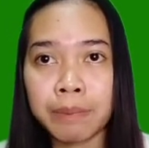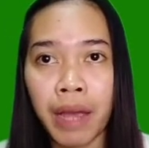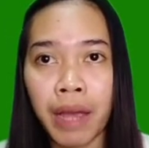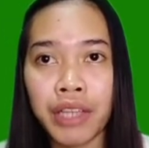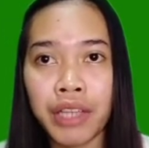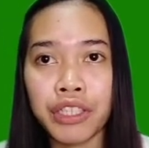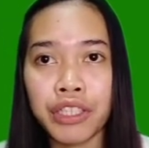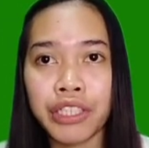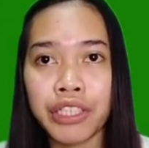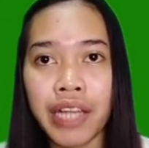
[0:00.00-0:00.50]

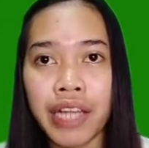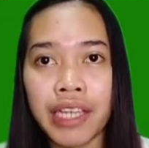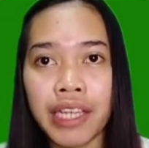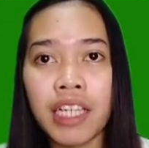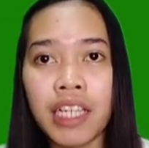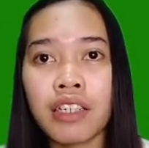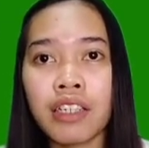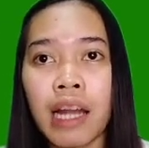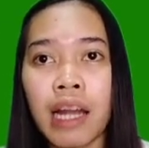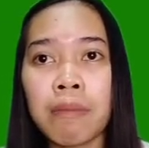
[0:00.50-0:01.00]
spider
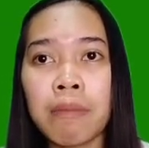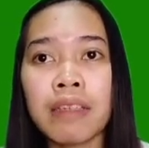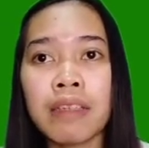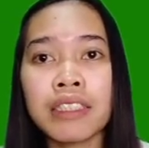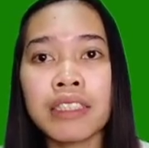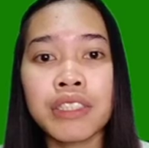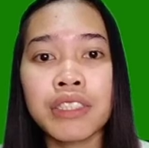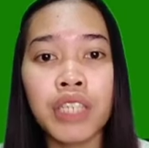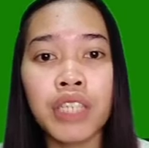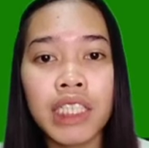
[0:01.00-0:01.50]
diagram
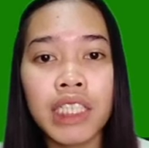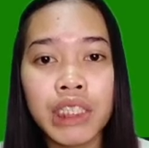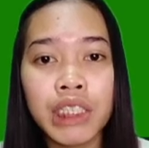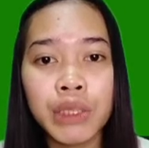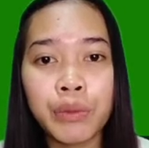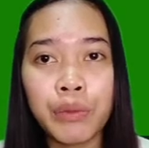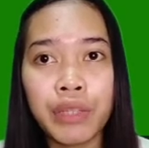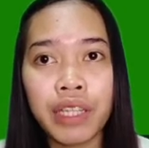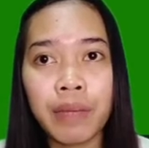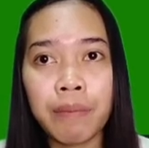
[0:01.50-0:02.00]

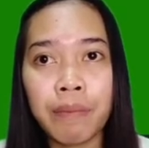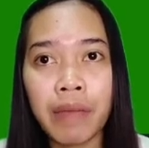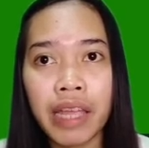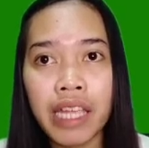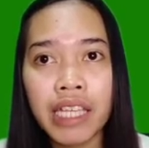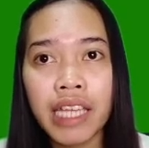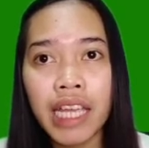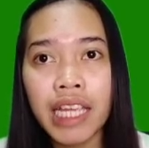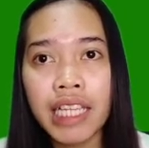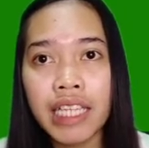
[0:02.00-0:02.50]
starts with the
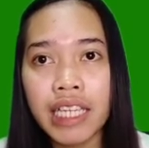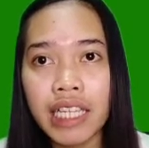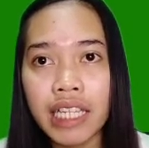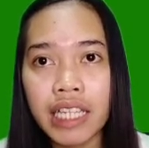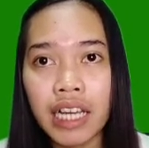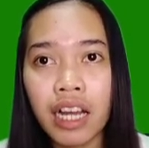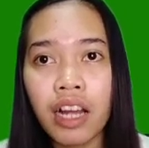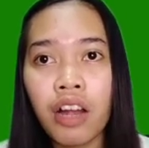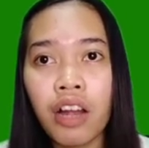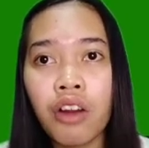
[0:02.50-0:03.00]
main
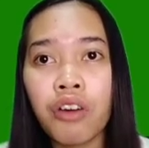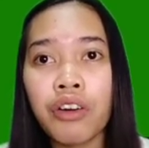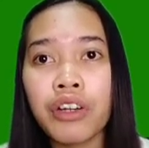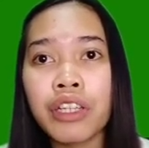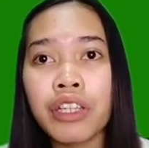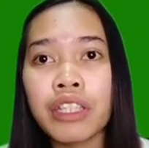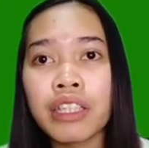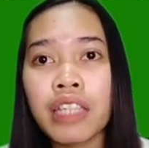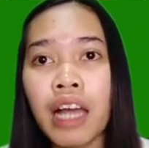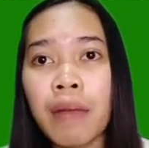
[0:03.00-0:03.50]
idea
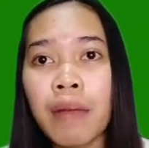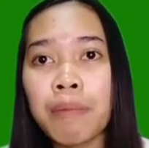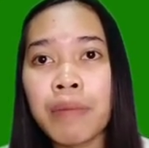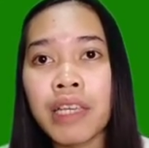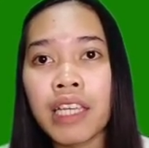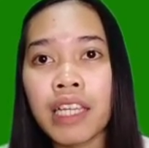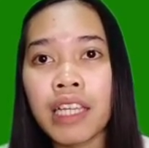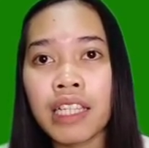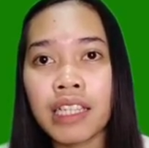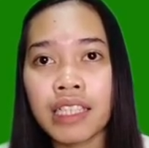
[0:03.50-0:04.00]
or
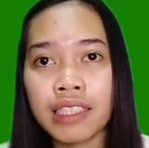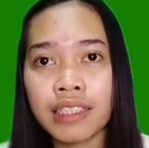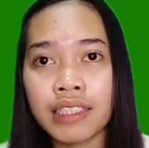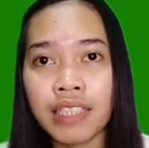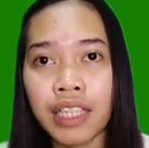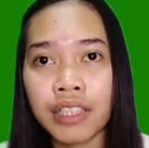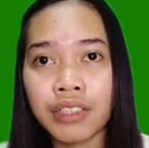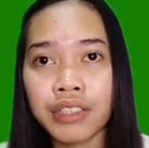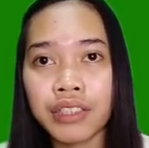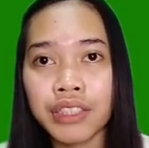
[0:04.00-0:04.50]
topic in the
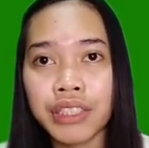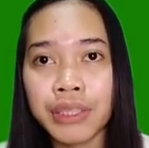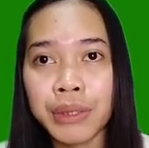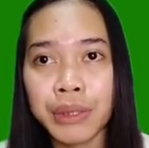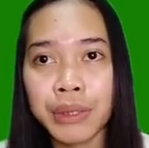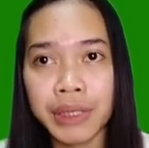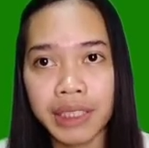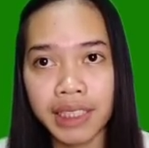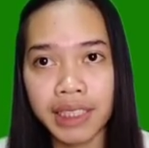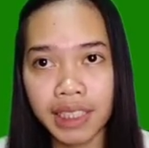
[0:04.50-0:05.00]
center
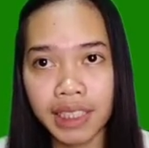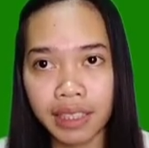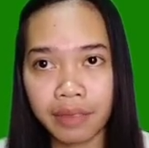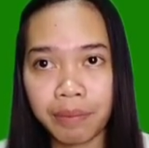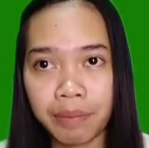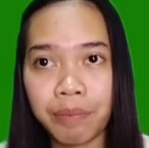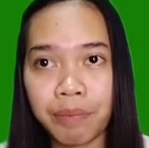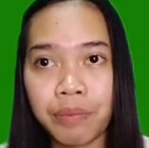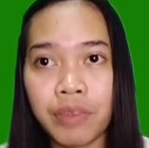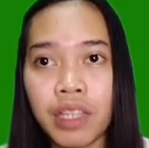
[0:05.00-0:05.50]
circle,
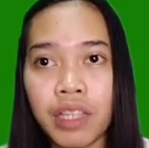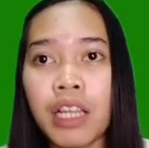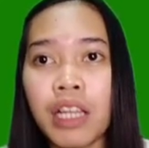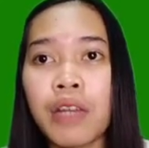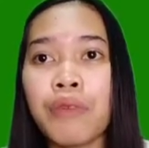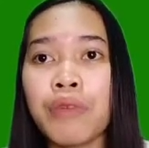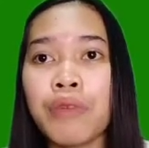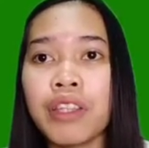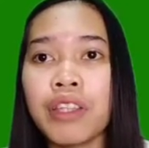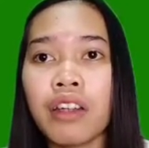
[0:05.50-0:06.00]

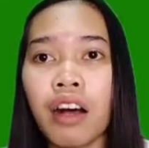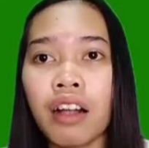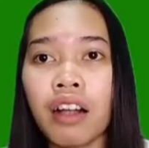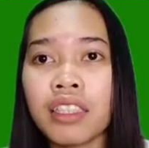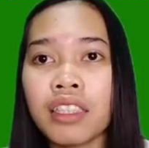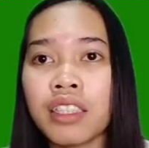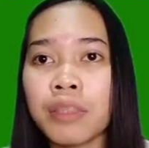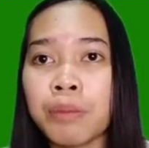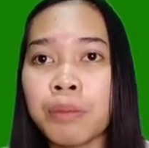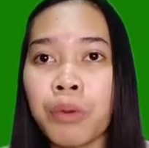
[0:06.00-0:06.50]
with
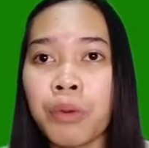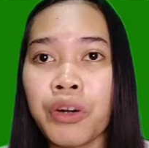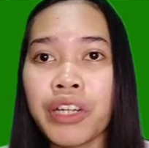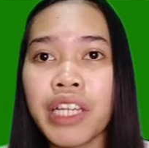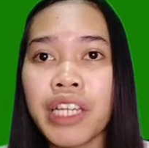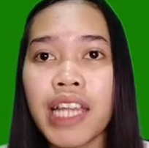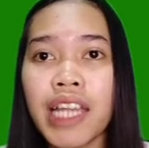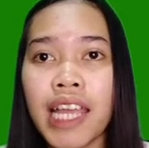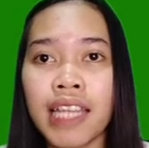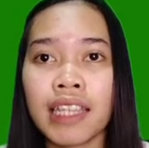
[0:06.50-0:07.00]
all
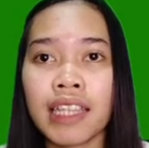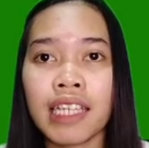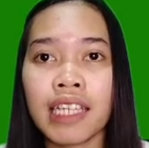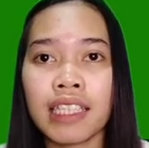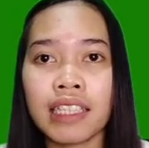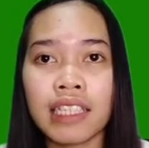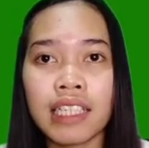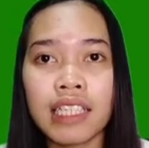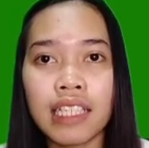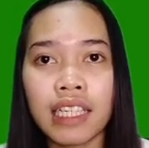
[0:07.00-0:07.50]
subordinate
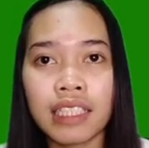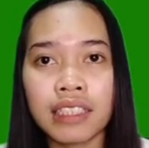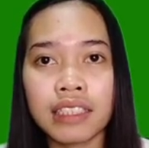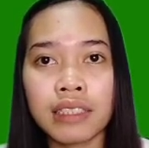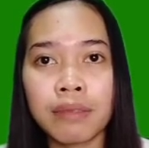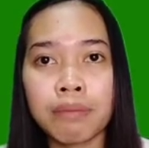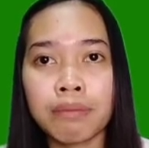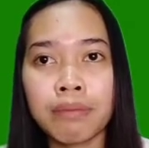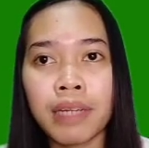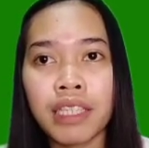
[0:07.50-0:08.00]

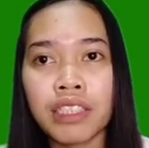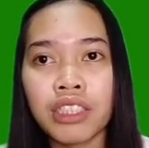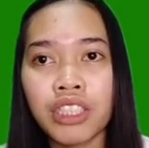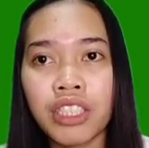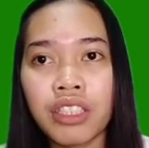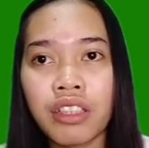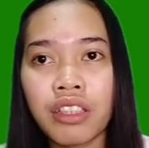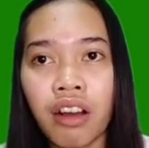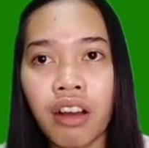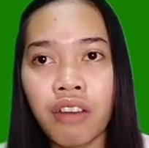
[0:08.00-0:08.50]
ideas
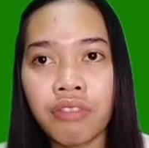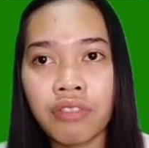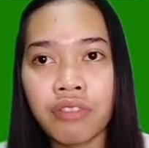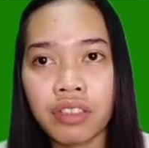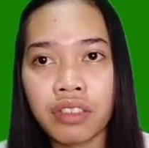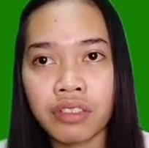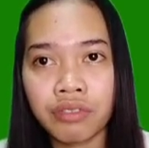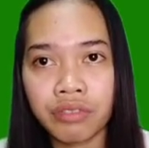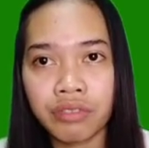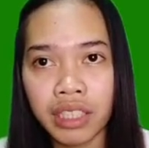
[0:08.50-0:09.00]
branching off
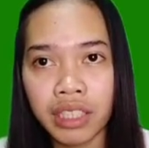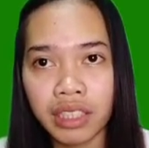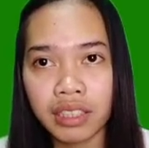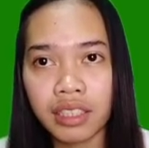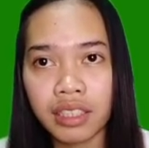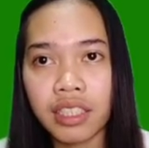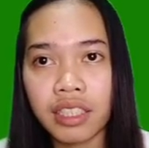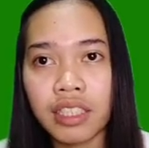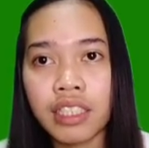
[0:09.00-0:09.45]
of it.